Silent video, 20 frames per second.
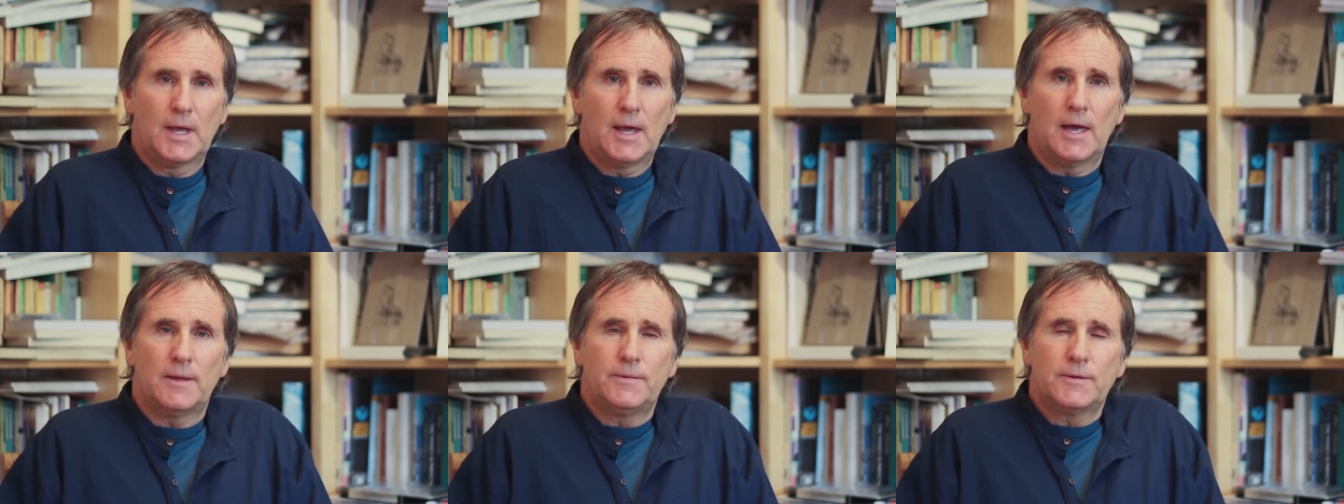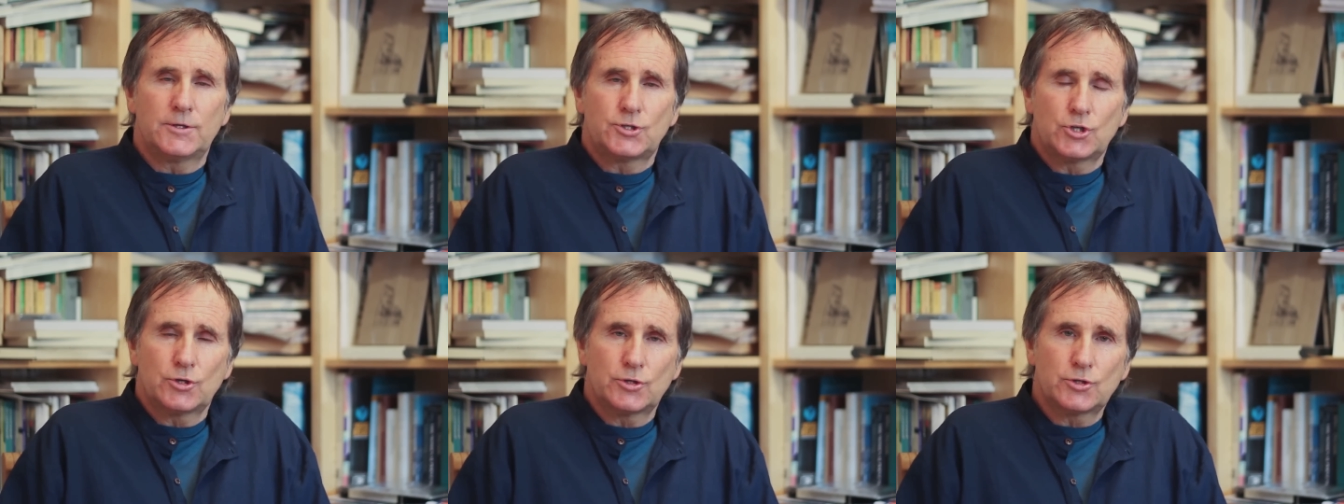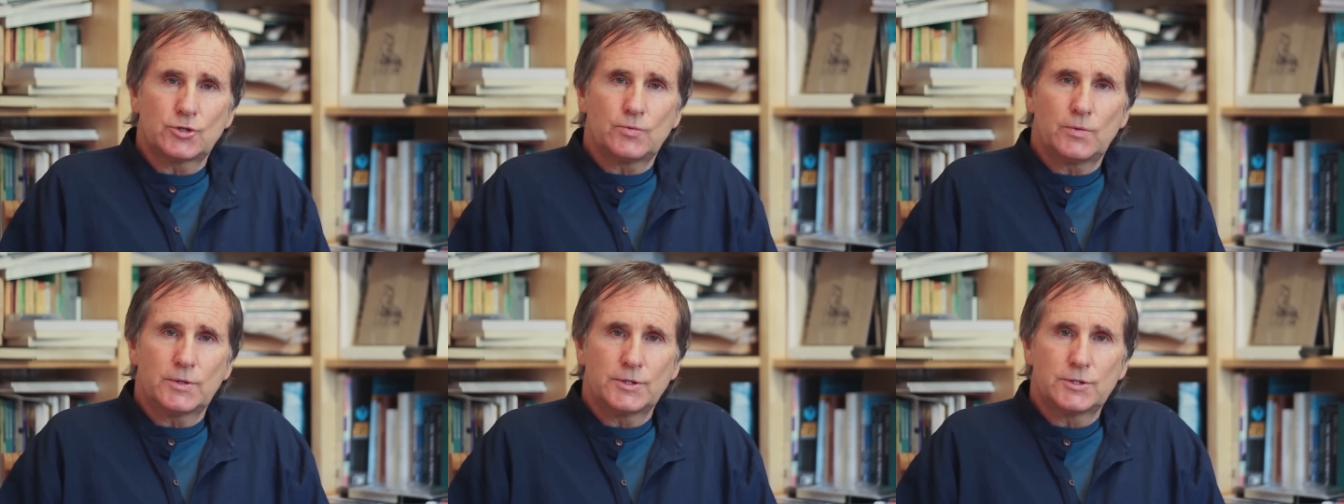And the
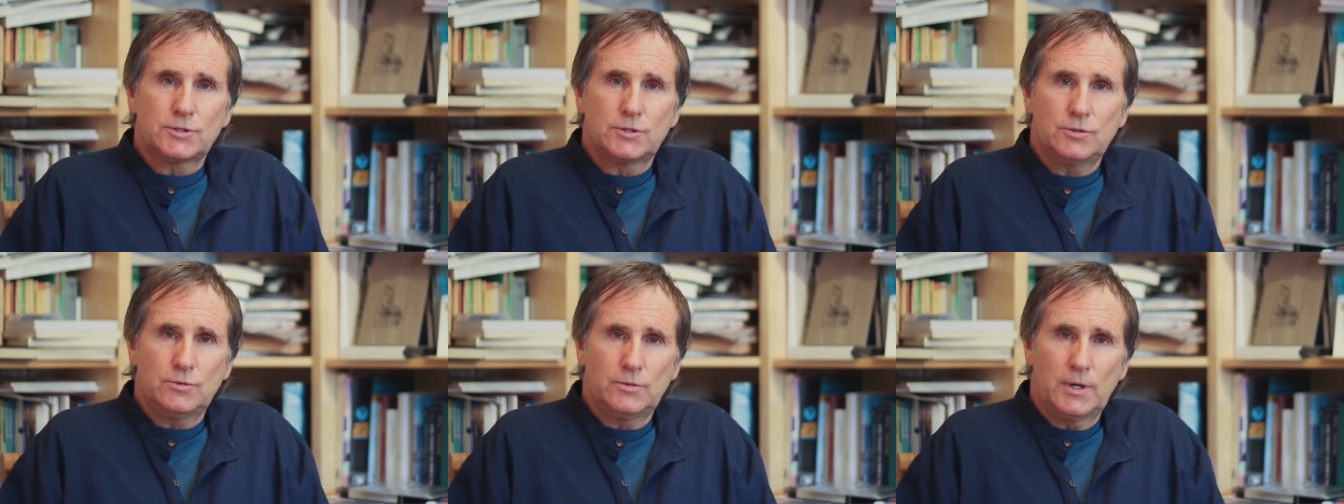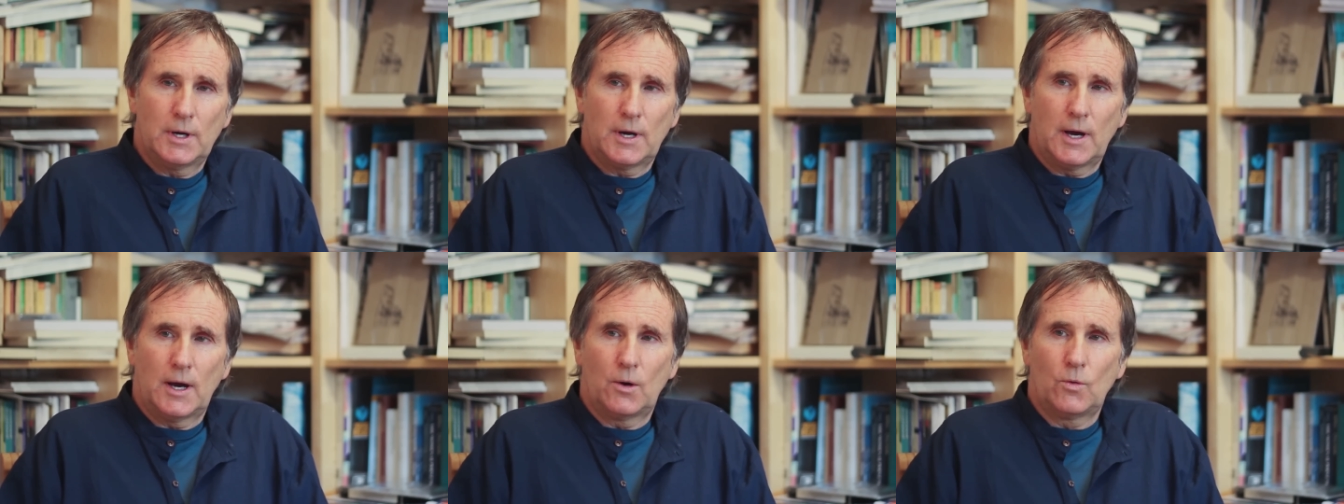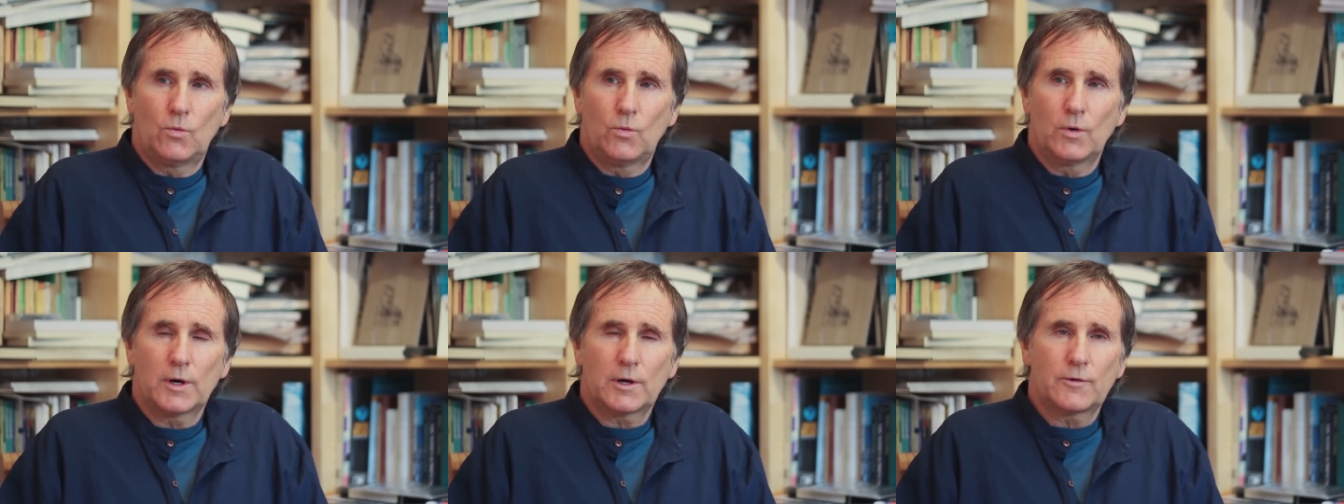church was to
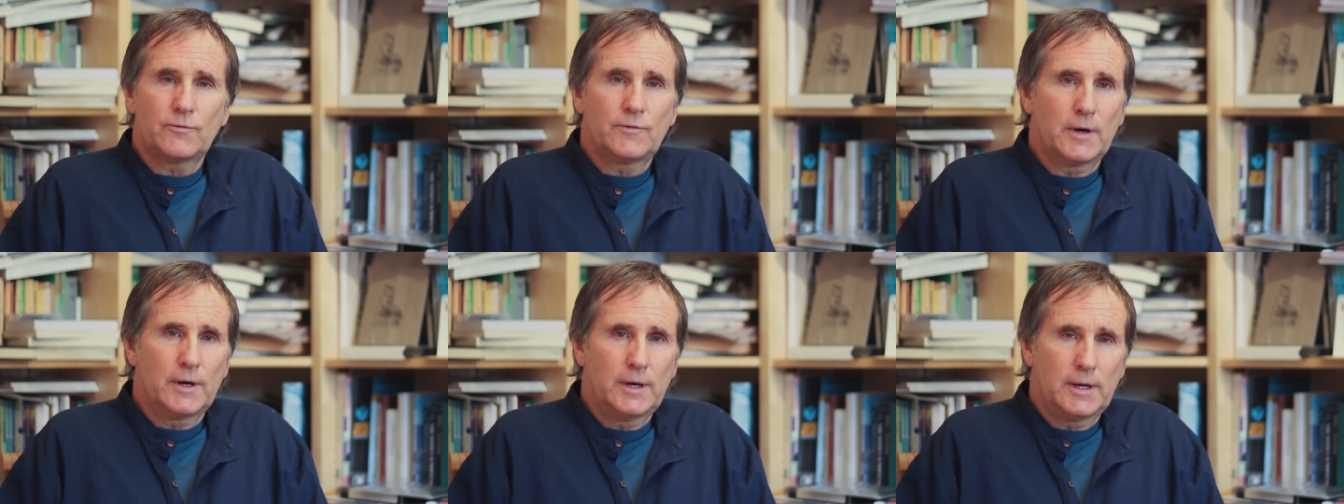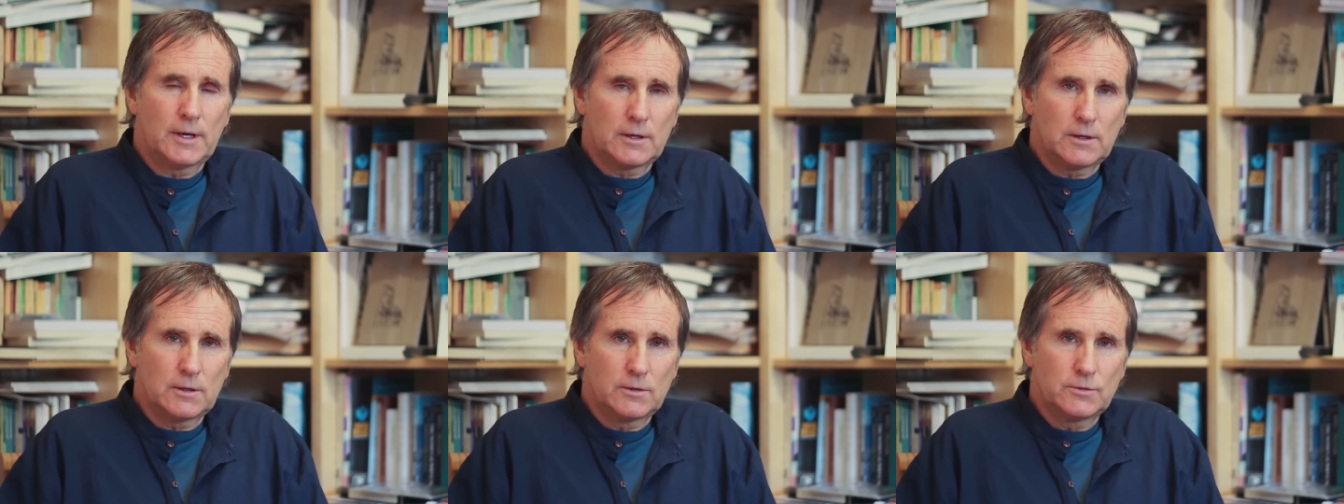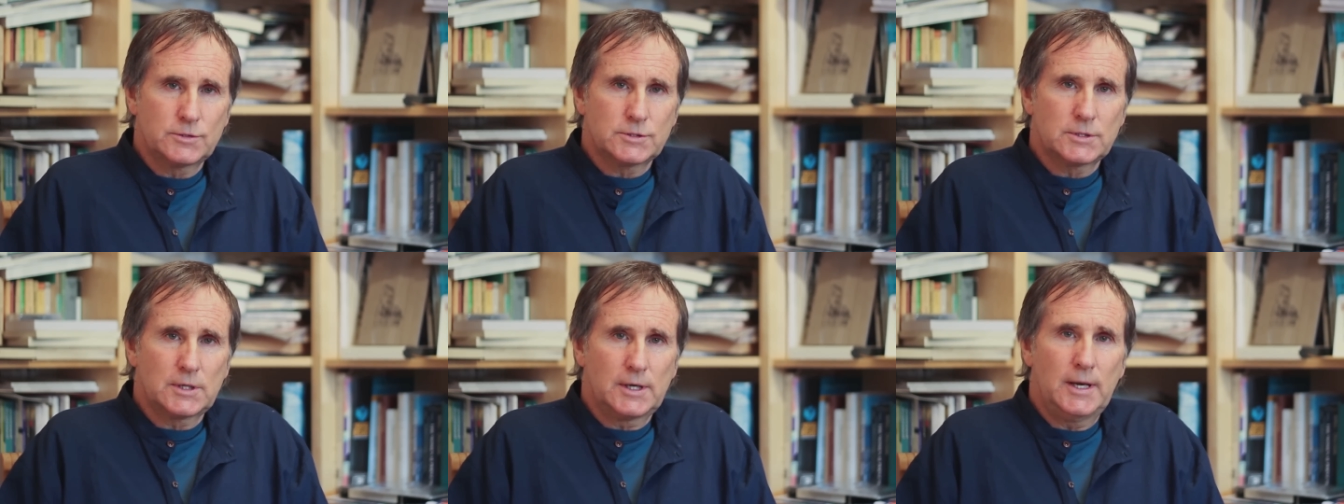work very
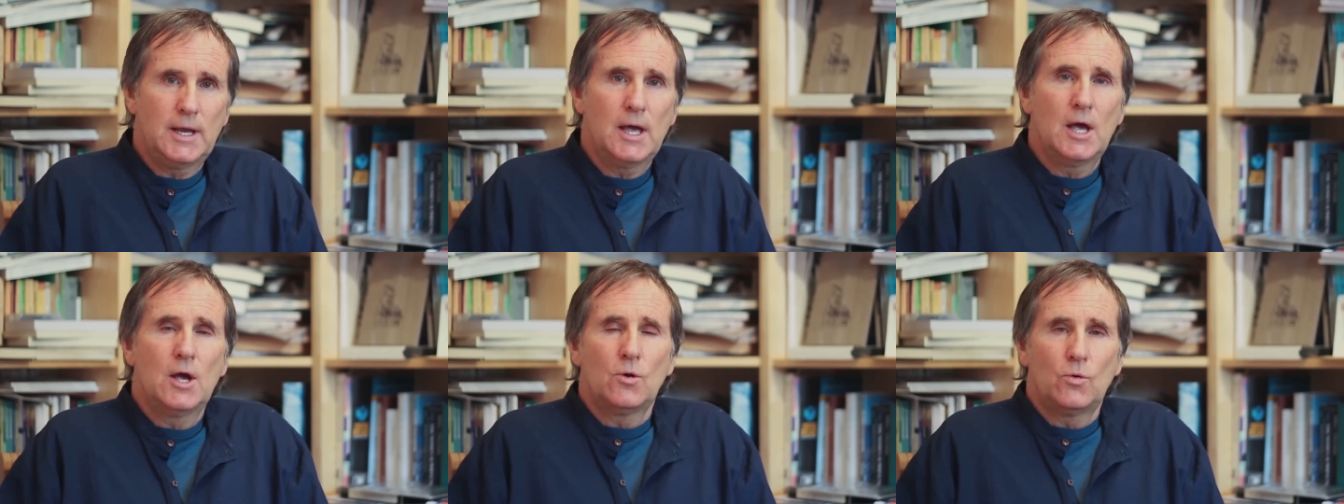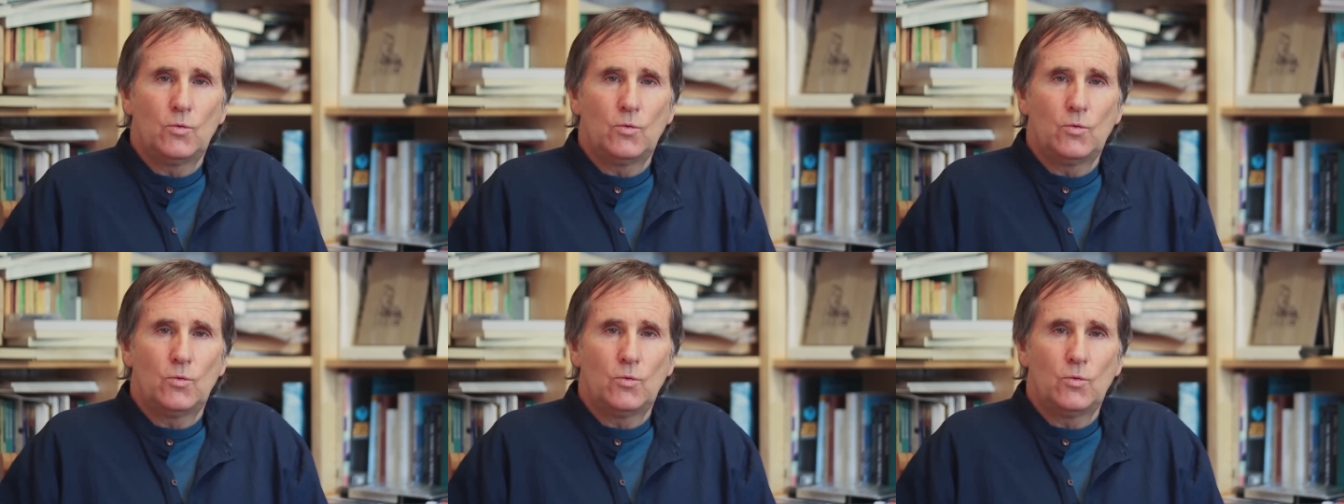closely